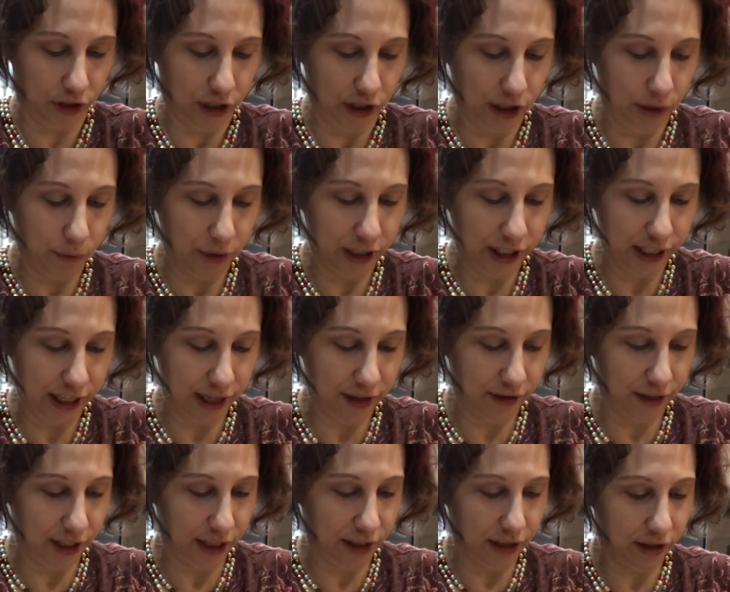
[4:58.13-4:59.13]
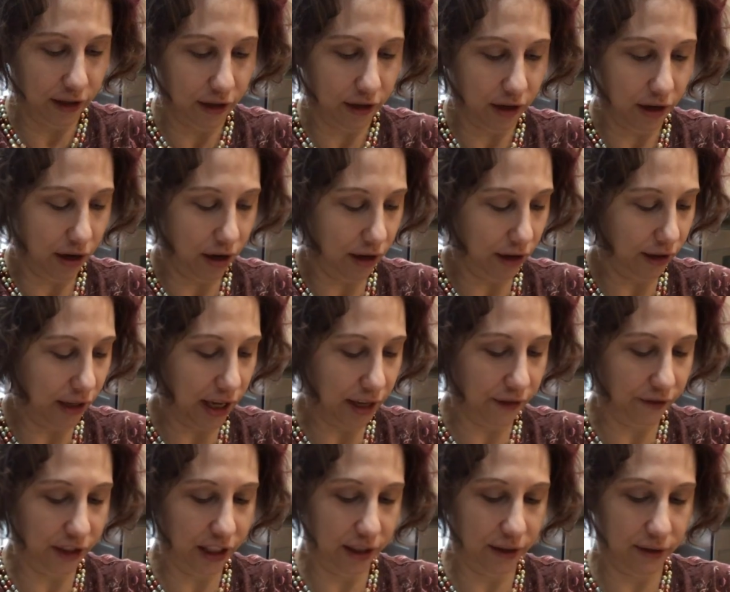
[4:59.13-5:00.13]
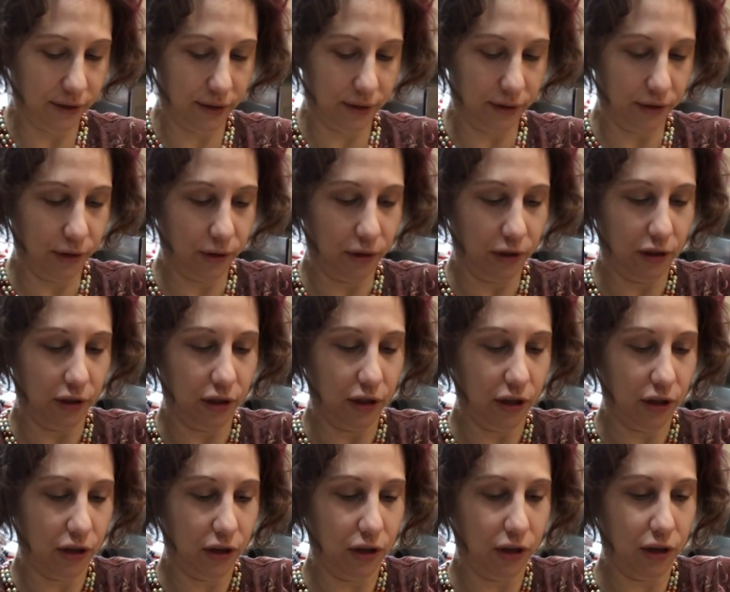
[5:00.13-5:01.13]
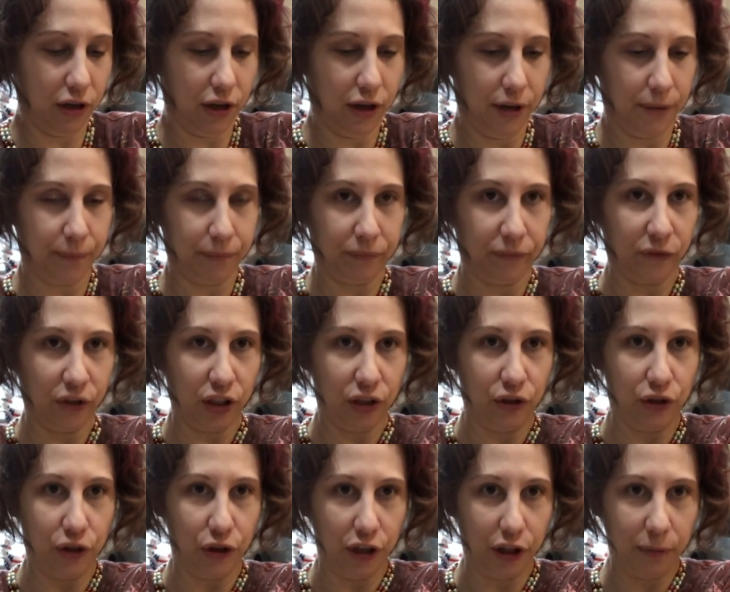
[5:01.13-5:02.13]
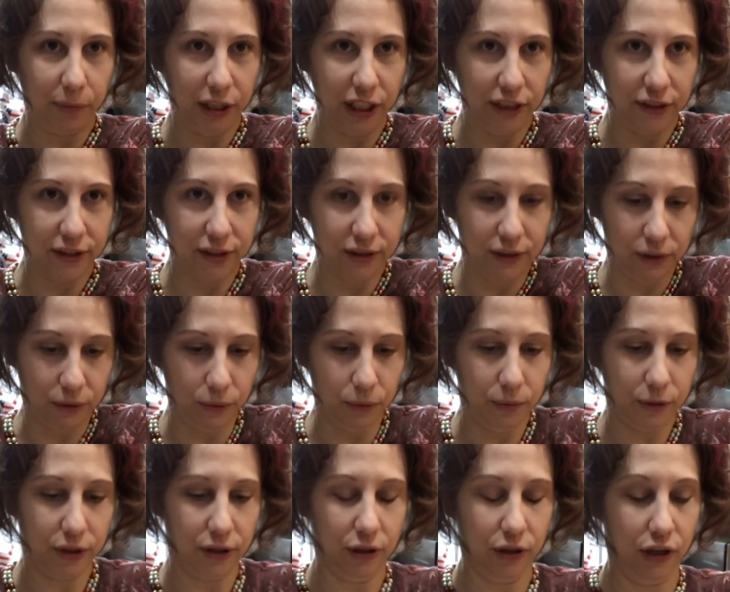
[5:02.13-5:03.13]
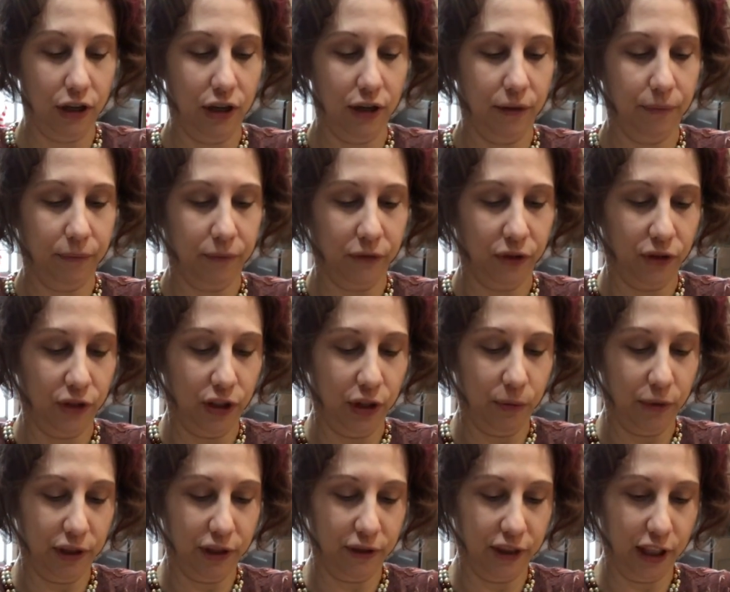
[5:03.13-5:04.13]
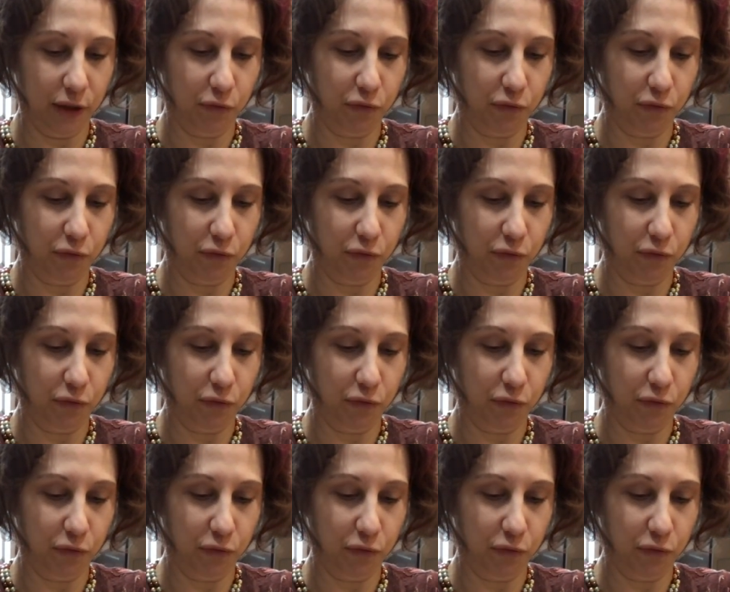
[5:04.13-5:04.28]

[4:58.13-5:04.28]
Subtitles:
You want to get like a lot of these little dark pieces, oops, So you want to like